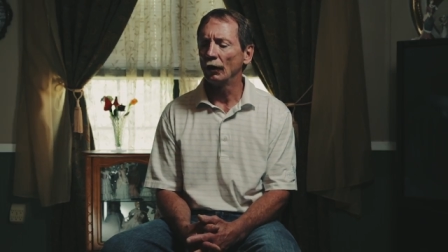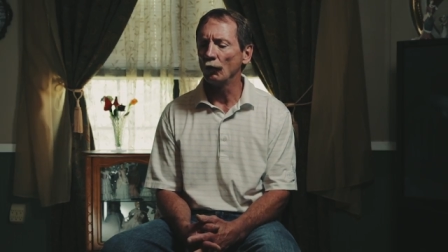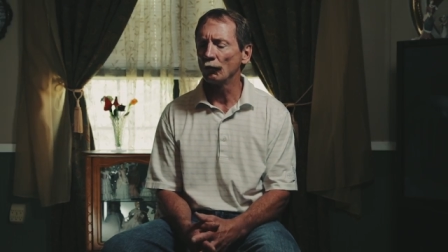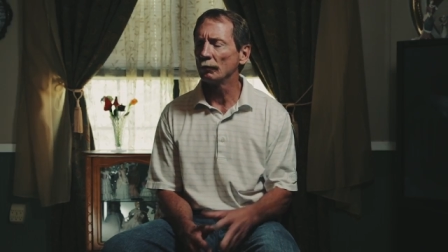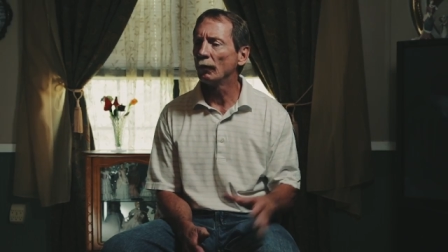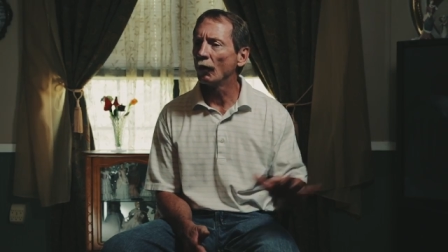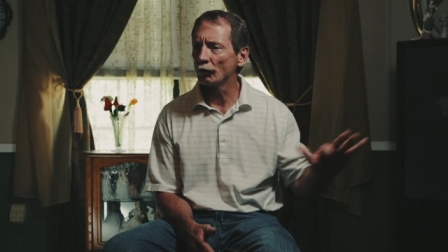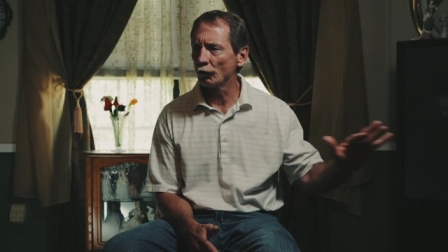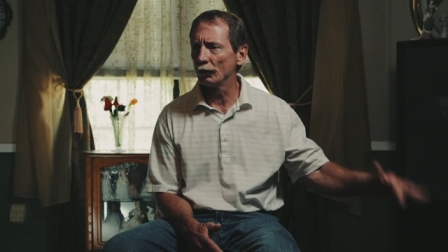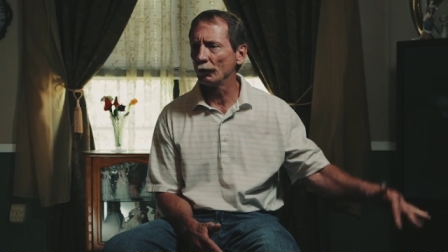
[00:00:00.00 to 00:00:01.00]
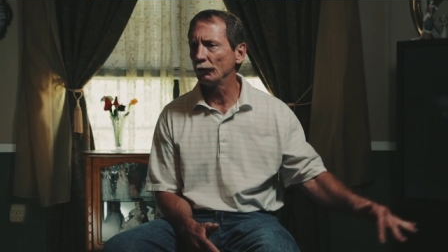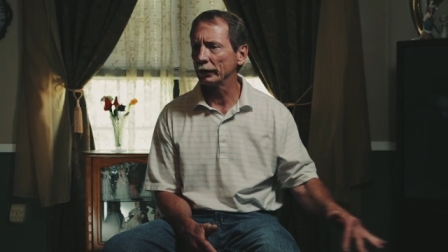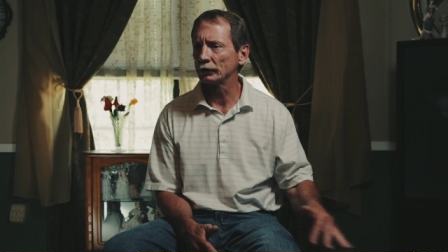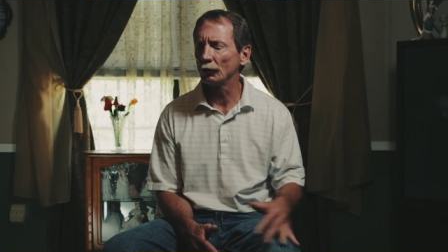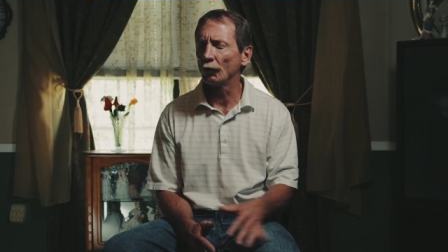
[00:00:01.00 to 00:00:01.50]
over at a bar and grill
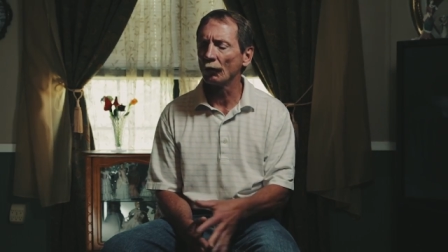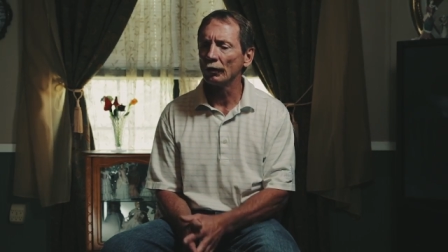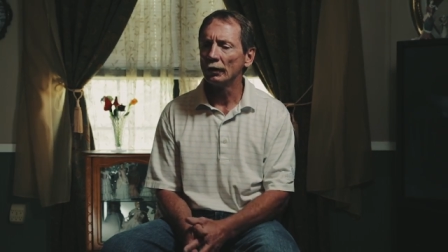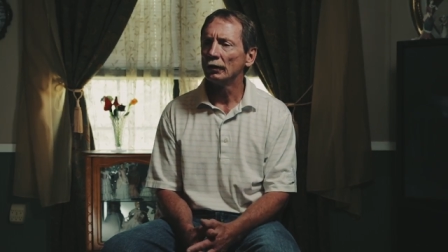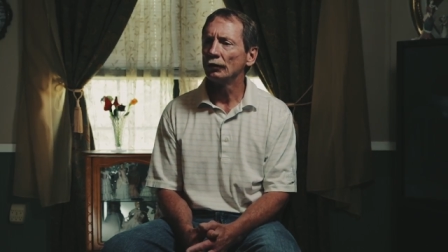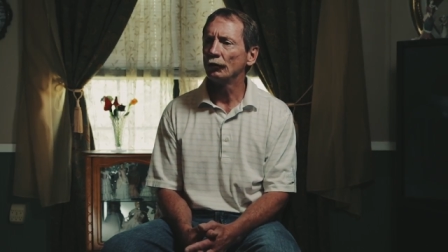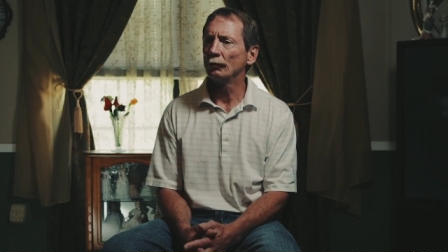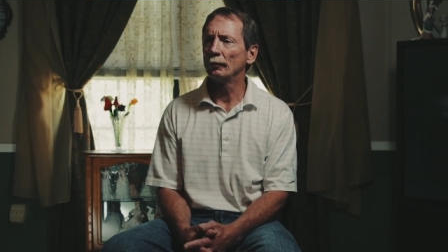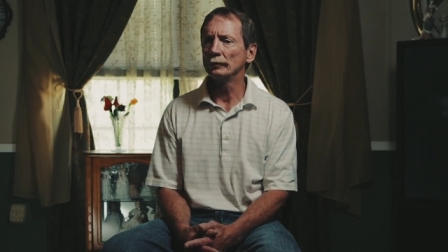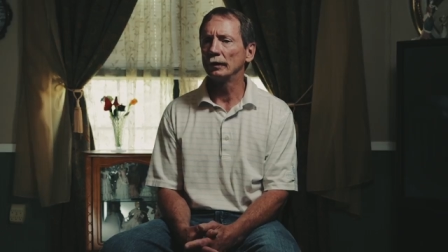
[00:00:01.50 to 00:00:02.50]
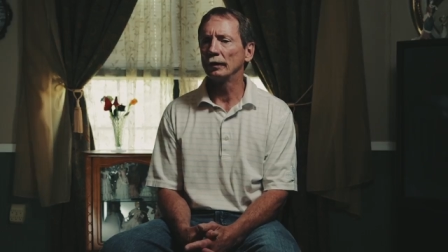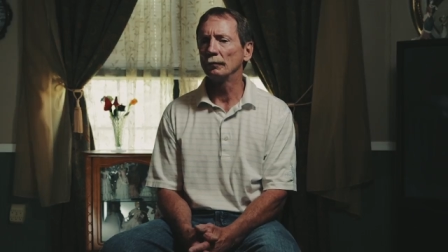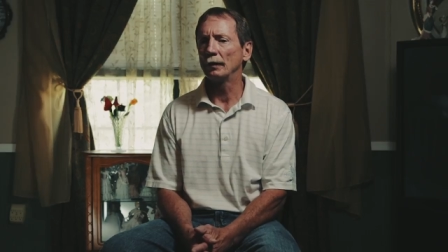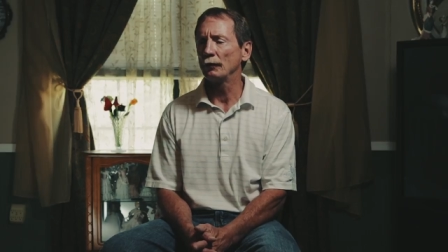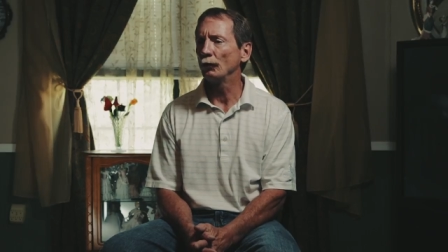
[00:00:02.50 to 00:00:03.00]
next door to,
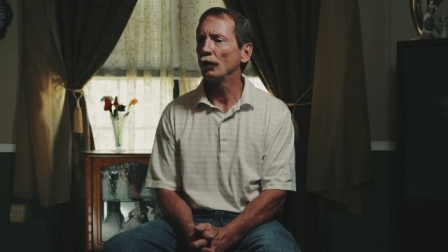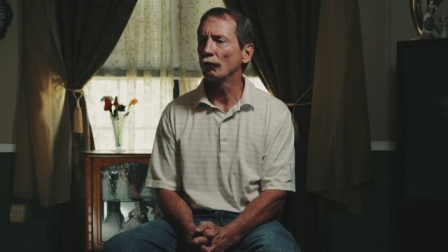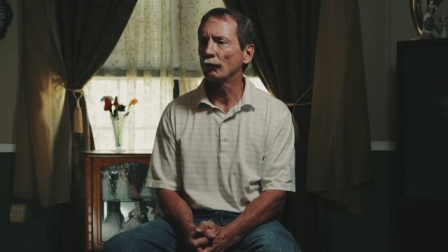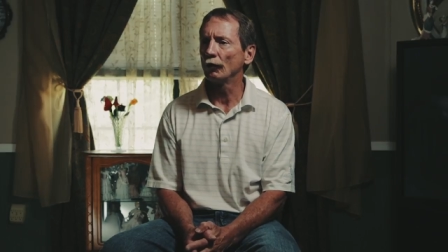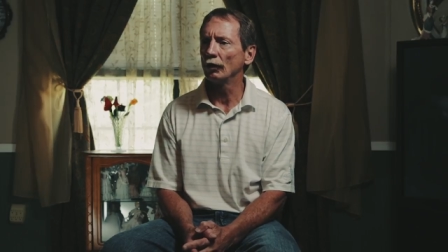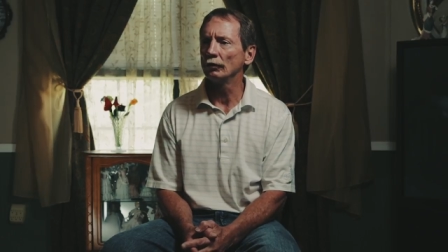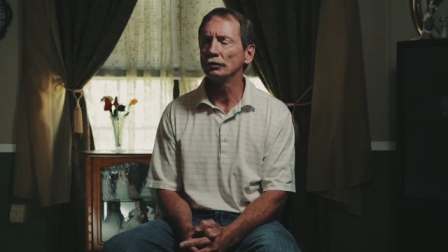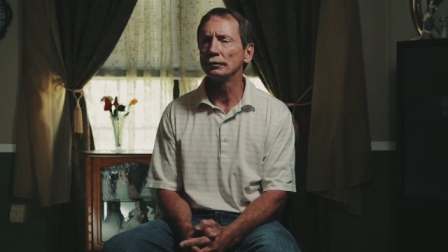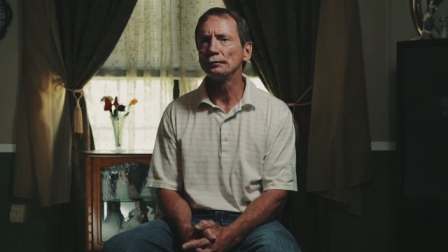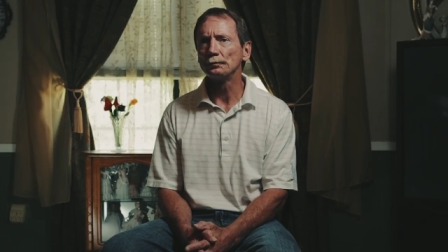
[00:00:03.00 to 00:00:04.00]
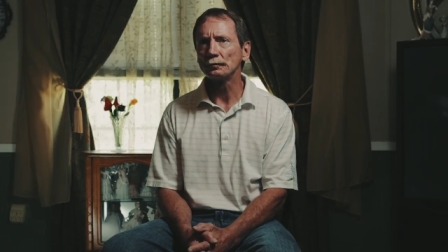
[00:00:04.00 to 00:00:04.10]
um, I'd went over for lunch